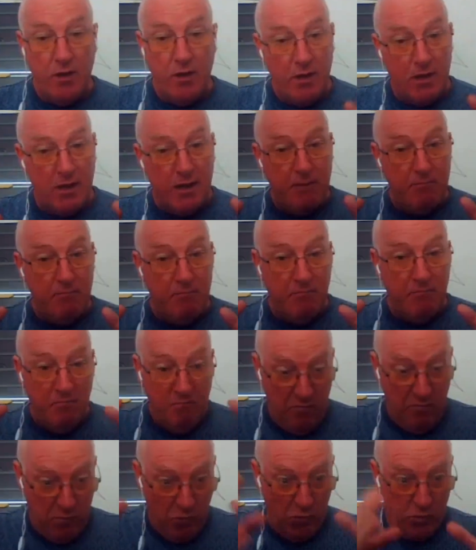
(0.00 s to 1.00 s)
can
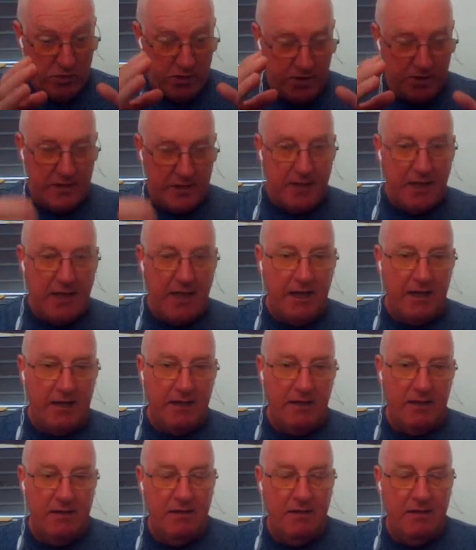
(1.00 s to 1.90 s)
force it to get,